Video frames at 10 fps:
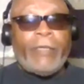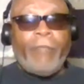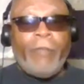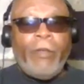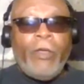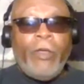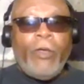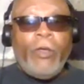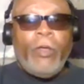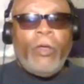where
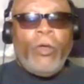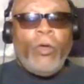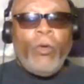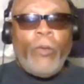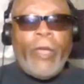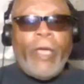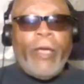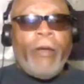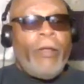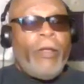if
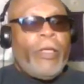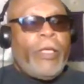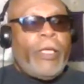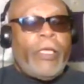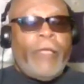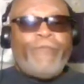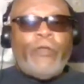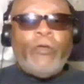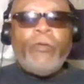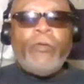you live in an
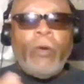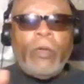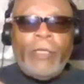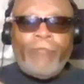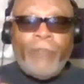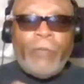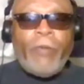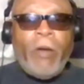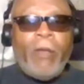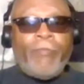apartment building,
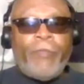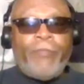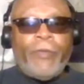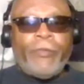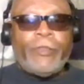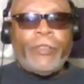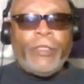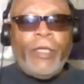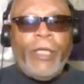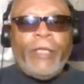they've
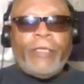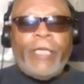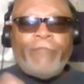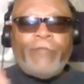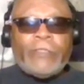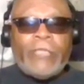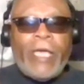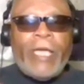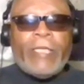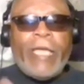designed a
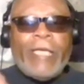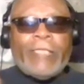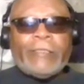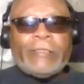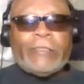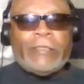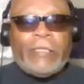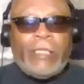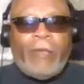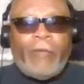solar
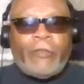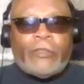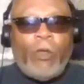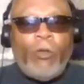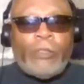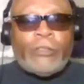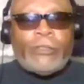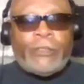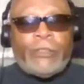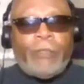system that will
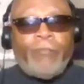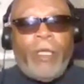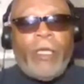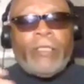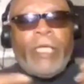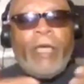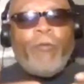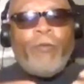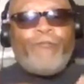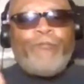fit on the
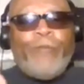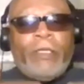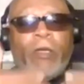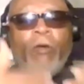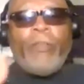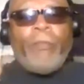balcony